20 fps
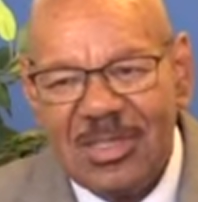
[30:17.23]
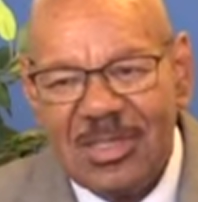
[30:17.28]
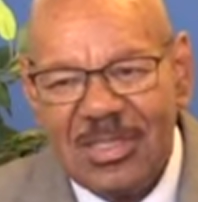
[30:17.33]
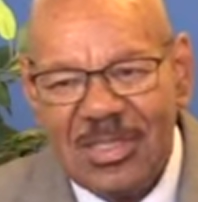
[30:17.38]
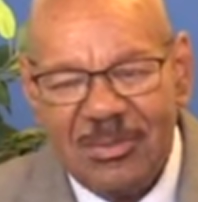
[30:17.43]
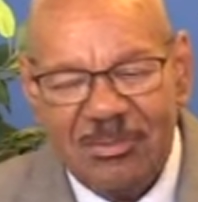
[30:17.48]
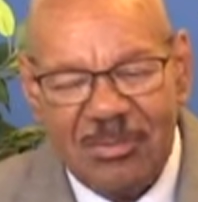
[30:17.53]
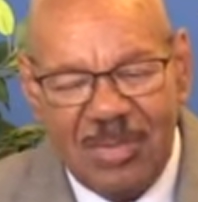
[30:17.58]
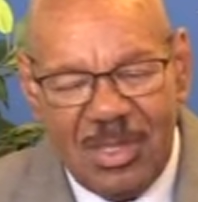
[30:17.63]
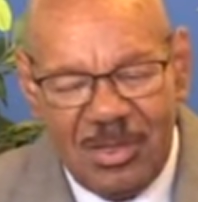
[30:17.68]

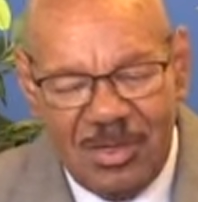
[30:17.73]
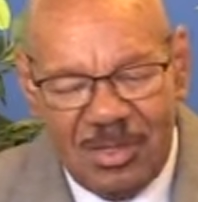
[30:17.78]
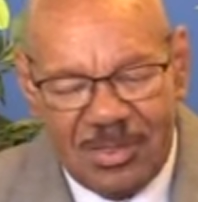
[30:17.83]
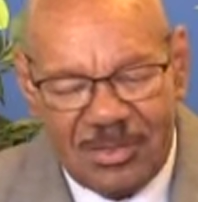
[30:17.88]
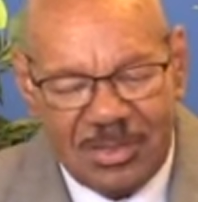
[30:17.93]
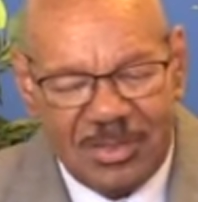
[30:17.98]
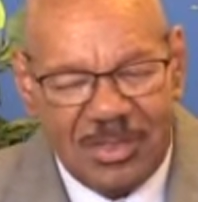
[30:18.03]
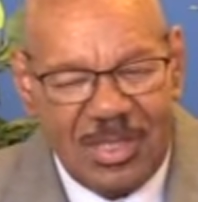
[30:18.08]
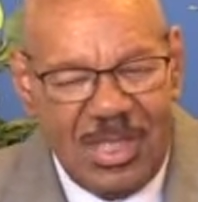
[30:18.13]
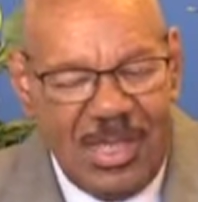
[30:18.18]
he married
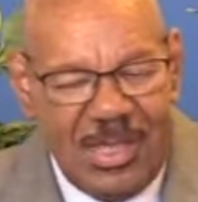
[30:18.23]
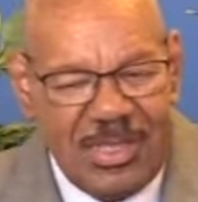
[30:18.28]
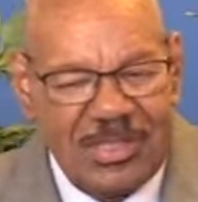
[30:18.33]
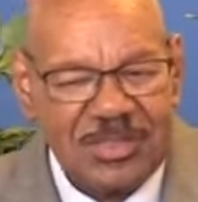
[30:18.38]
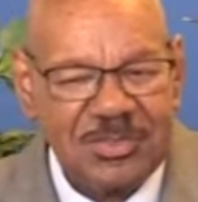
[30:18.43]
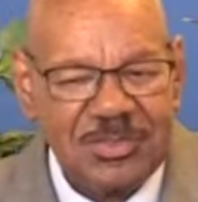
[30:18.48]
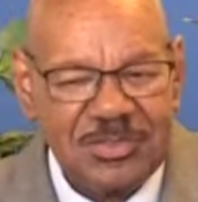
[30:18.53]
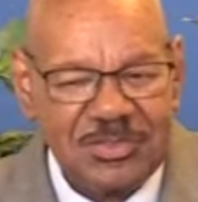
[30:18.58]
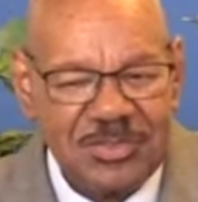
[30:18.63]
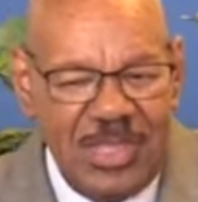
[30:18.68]
into high
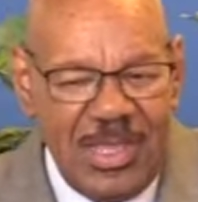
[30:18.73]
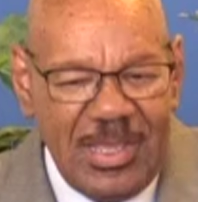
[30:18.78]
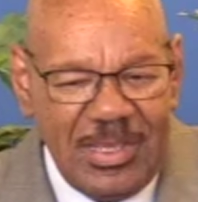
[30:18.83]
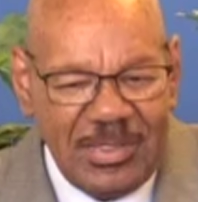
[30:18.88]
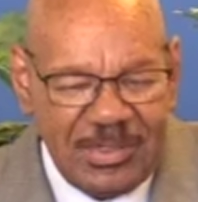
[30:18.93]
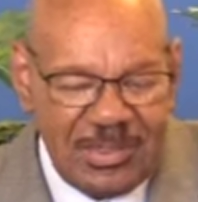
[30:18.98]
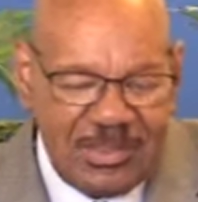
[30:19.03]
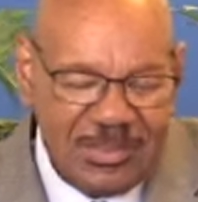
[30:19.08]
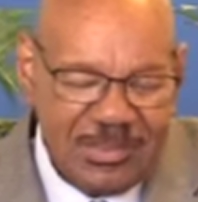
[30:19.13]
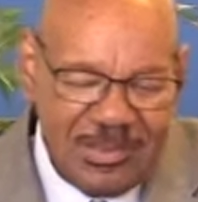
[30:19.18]

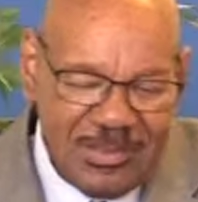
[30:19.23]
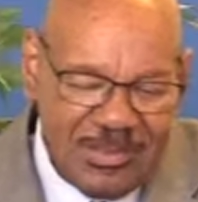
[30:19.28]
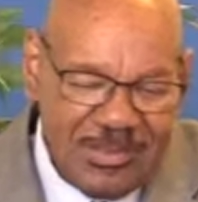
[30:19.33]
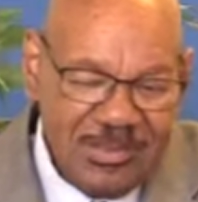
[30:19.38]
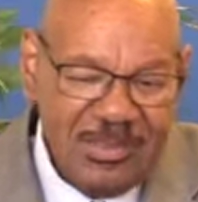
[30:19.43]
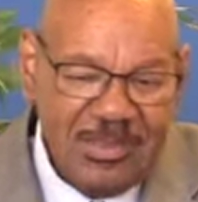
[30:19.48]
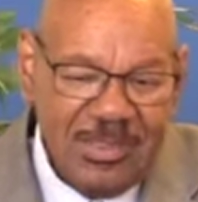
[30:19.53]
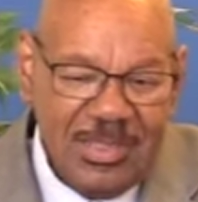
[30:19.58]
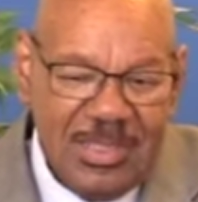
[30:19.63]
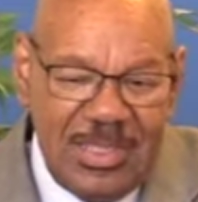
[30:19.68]
society, and yeah,
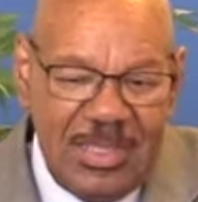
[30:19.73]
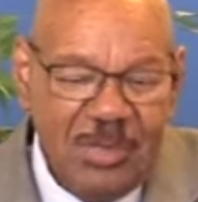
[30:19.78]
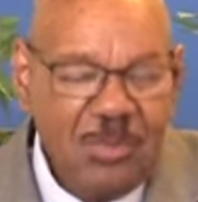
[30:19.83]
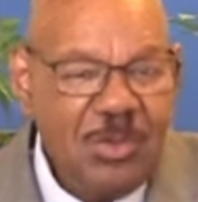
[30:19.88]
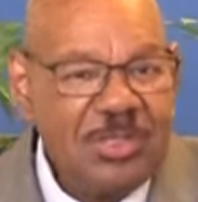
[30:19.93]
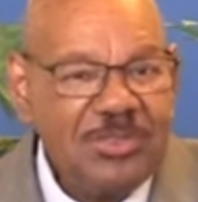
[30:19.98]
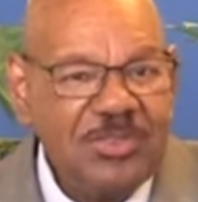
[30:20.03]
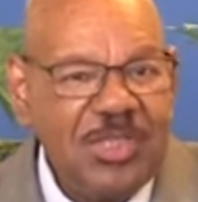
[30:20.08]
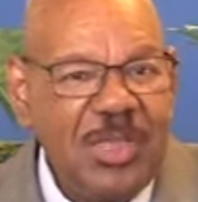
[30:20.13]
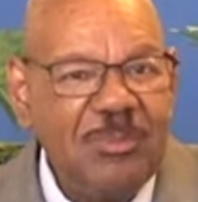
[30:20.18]
he
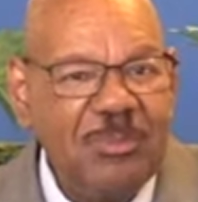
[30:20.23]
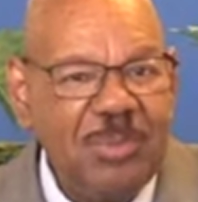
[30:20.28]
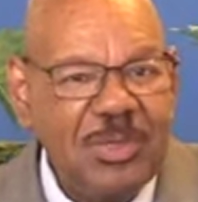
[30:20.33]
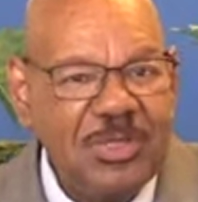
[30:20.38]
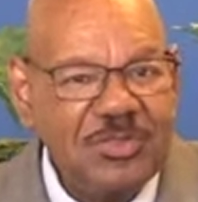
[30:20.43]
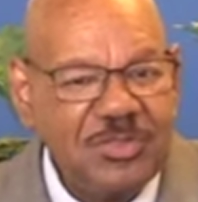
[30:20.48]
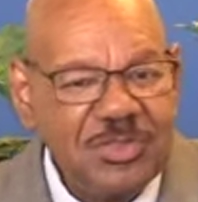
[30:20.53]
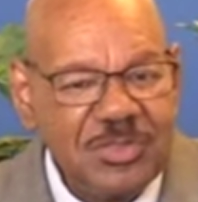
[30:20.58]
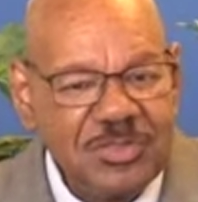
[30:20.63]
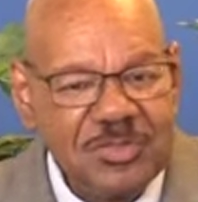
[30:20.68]
was
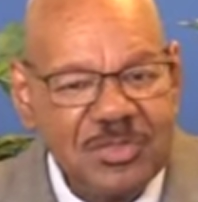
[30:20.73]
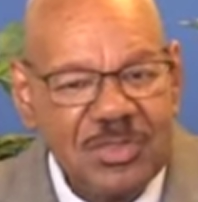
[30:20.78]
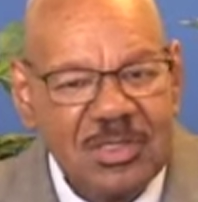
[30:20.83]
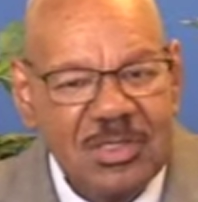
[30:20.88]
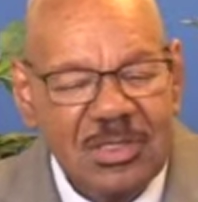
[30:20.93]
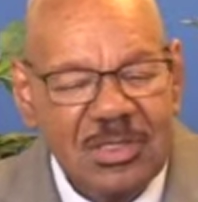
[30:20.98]
ambitious,